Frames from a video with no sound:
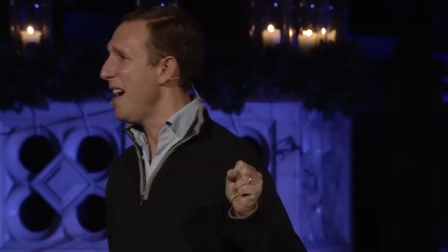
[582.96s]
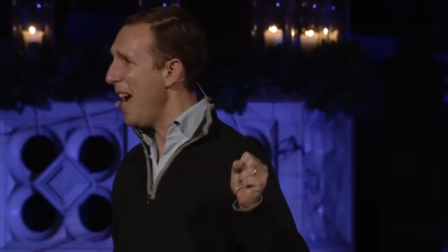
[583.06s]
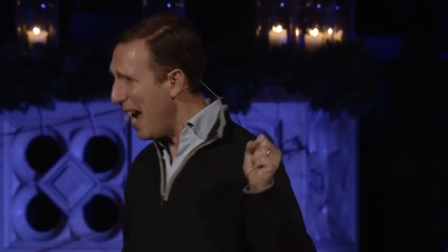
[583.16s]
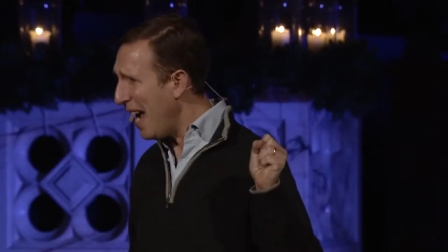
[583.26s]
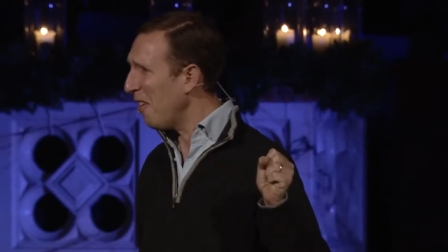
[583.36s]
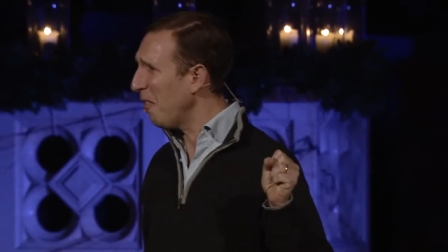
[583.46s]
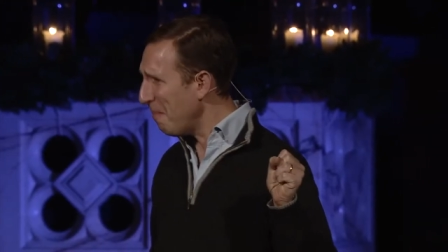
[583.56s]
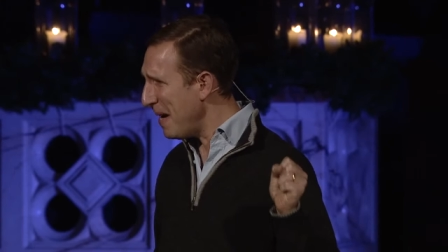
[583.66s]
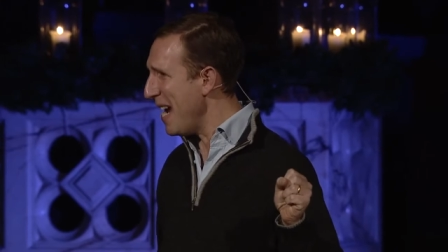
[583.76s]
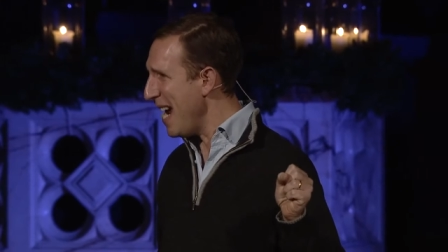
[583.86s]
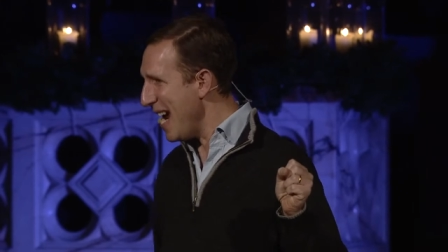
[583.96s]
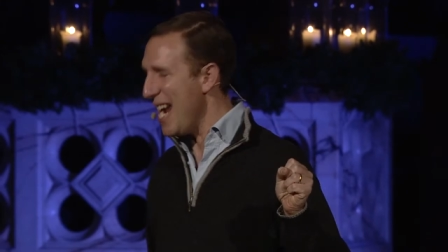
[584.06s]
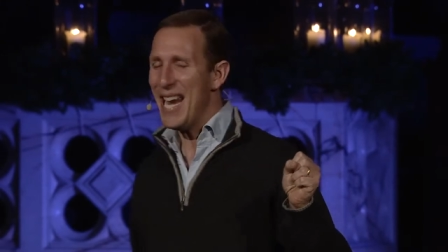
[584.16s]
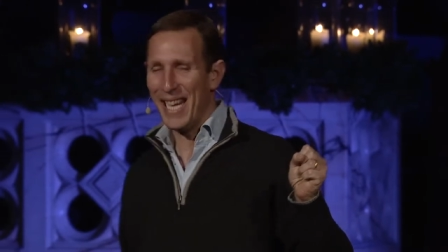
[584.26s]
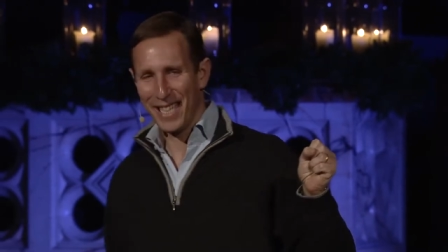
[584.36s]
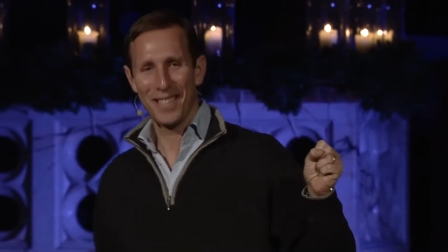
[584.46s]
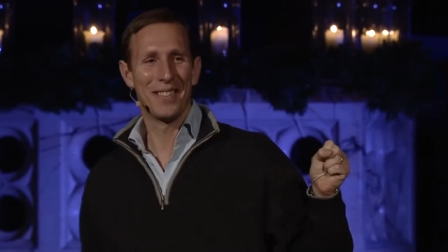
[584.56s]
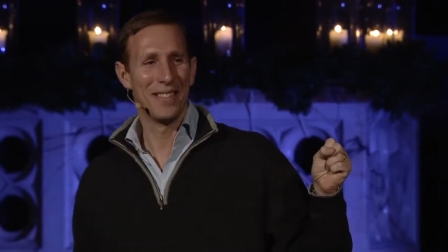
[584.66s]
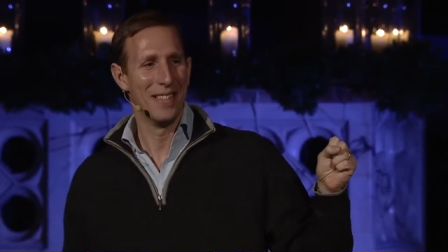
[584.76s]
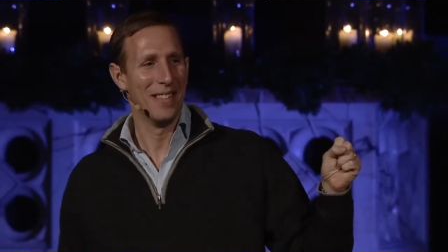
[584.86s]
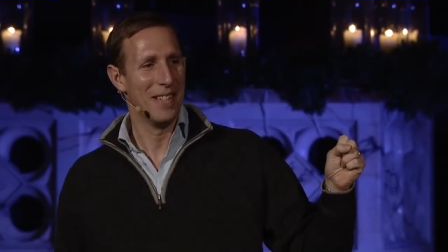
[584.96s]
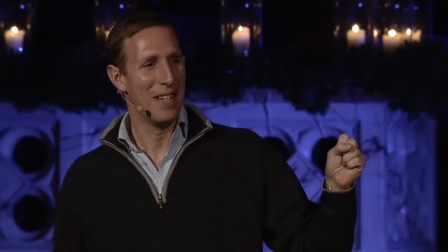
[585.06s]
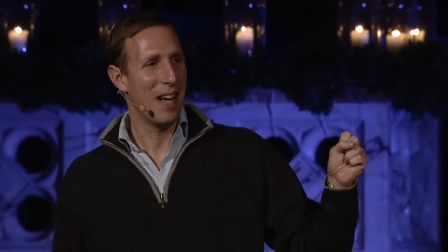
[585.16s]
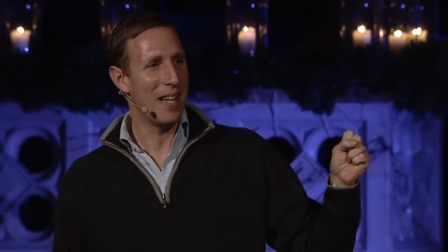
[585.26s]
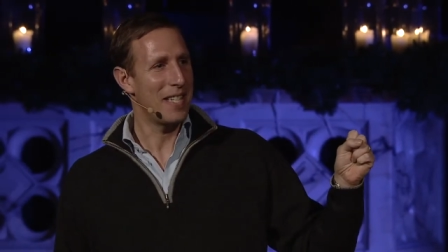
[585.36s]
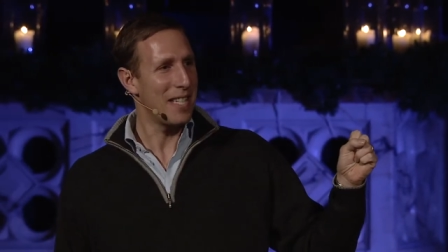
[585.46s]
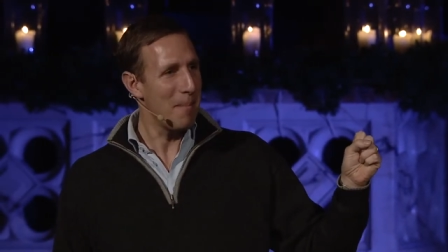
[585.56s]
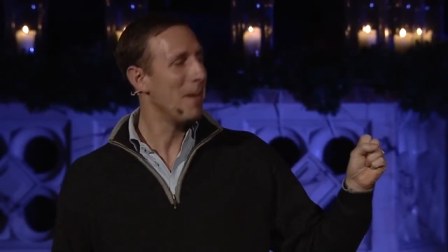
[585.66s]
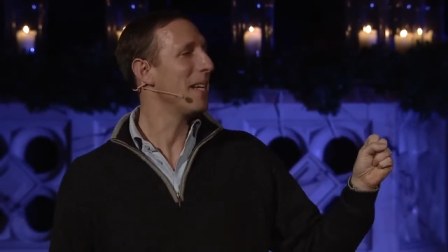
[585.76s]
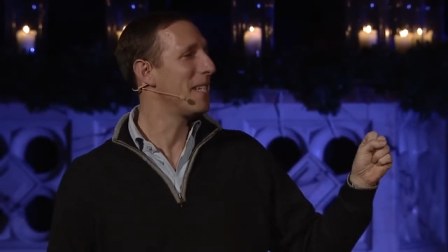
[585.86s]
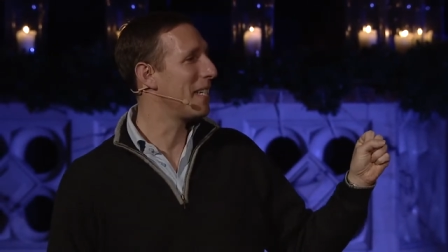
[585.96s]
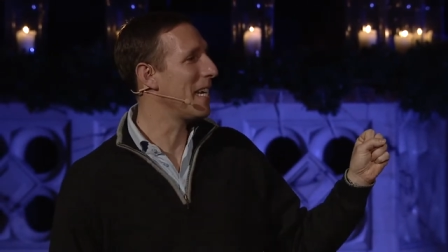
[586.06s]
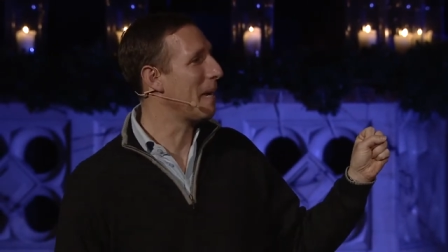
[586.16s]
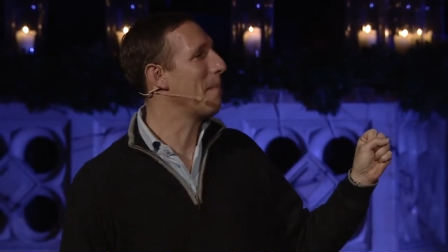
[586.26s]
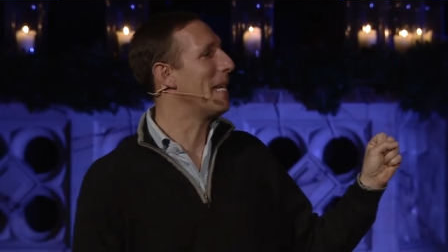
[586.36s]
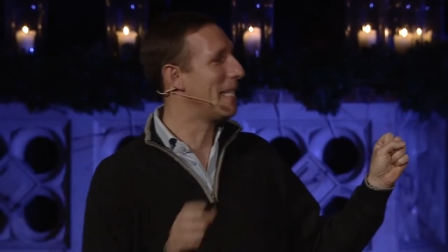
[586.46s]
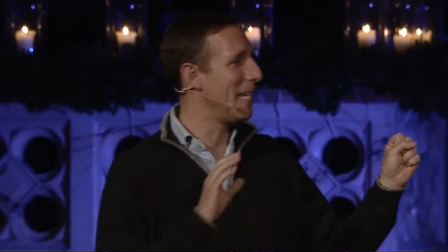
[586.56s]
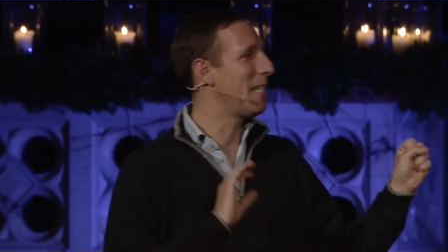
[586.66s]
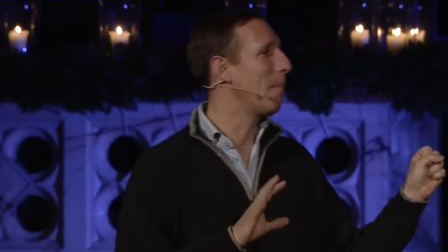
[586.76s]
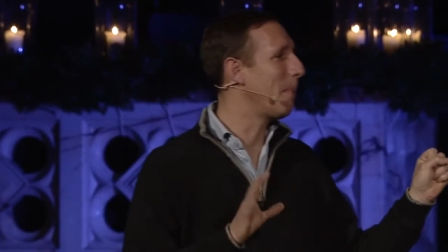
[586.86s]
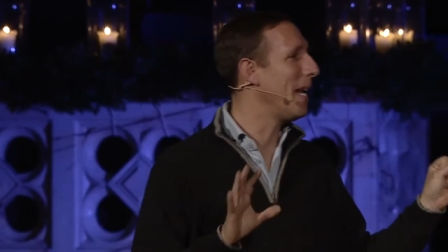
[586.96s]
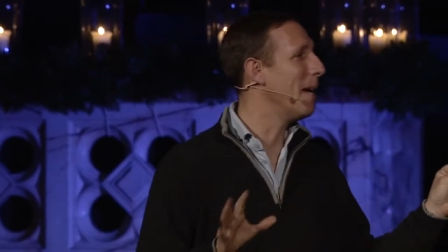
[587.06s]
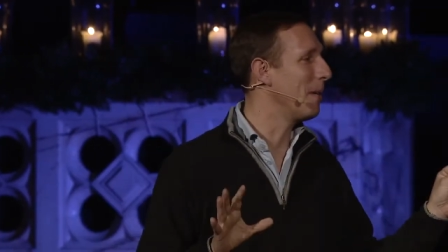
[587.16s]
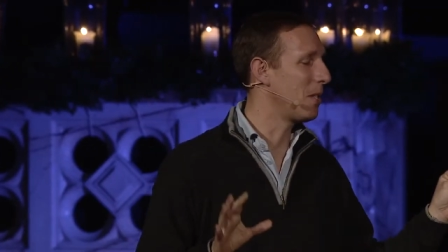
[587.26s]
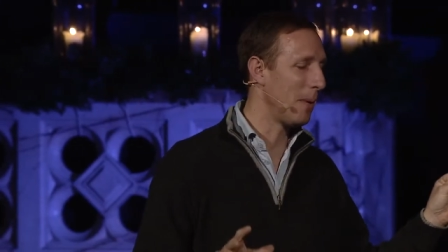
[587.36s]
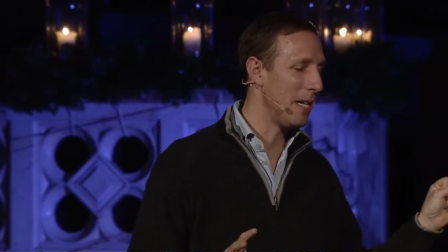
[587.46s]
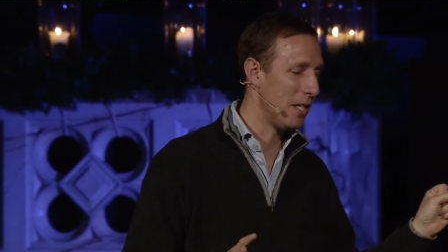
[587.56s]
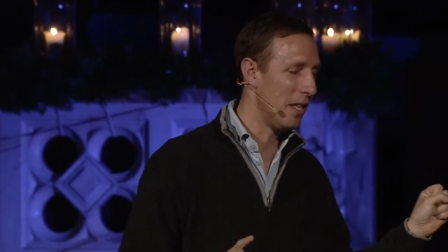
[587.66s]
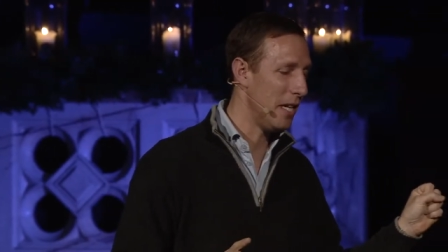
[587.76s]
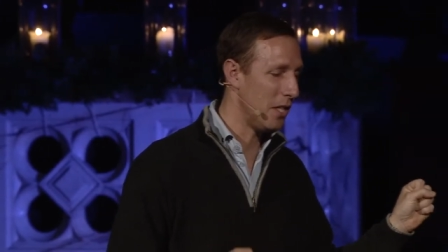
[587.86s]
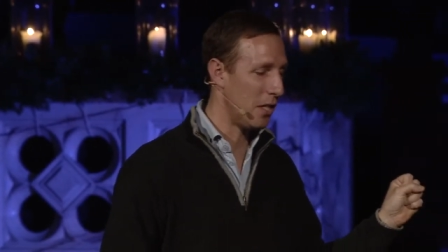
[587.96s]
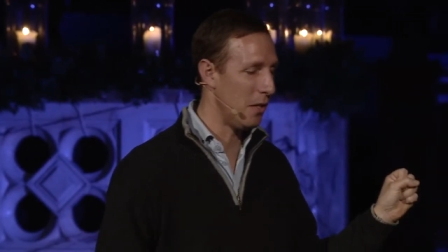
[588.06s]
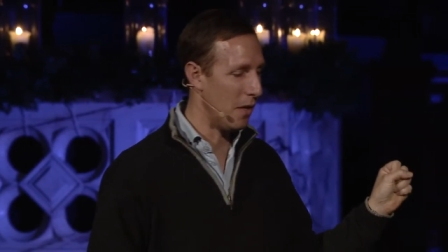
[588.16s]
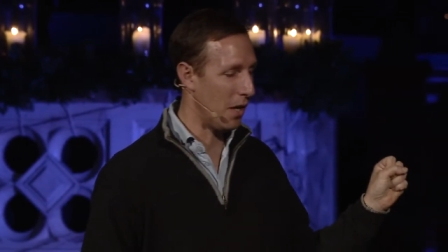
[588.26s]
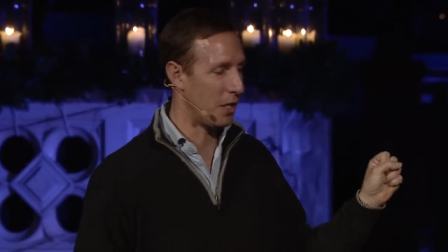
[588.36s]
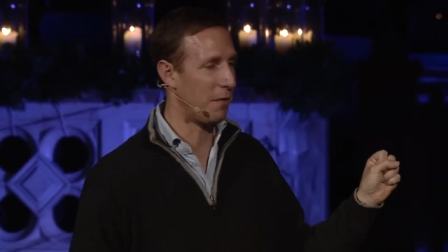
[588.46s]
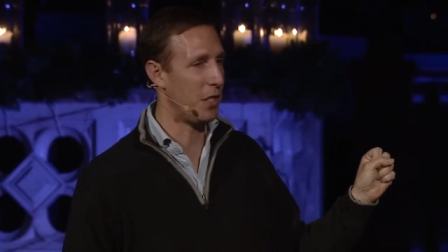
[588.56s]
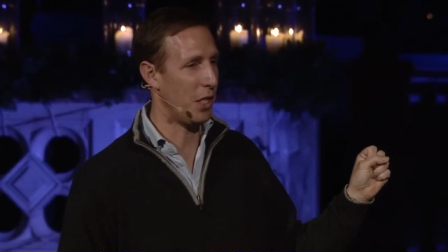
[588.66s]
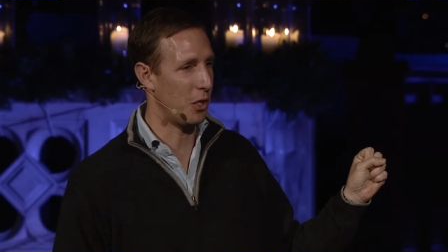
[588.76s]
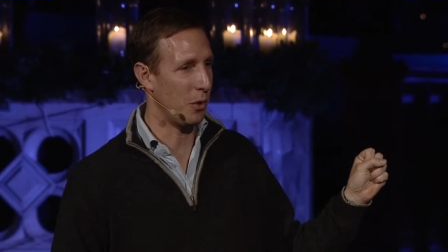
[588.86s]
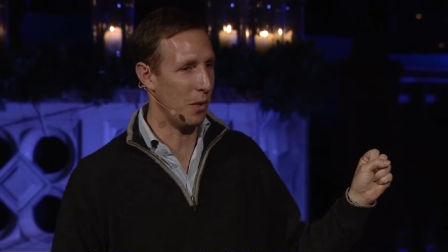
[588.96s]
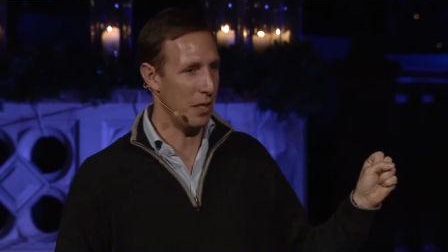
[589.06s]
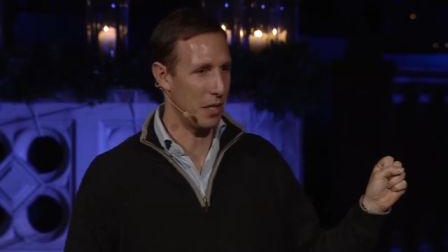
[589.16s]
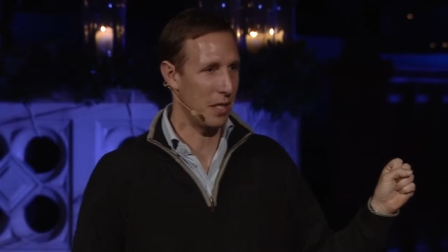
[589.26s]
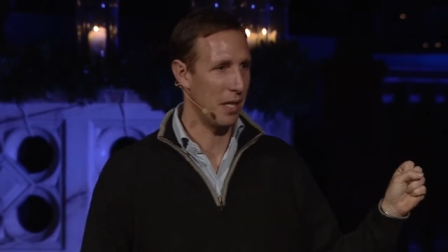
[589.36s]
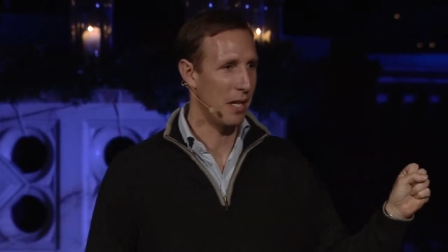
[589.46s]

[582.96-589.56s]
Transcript: Help me! And someone had seen me disappear between these two large fishing trawlers,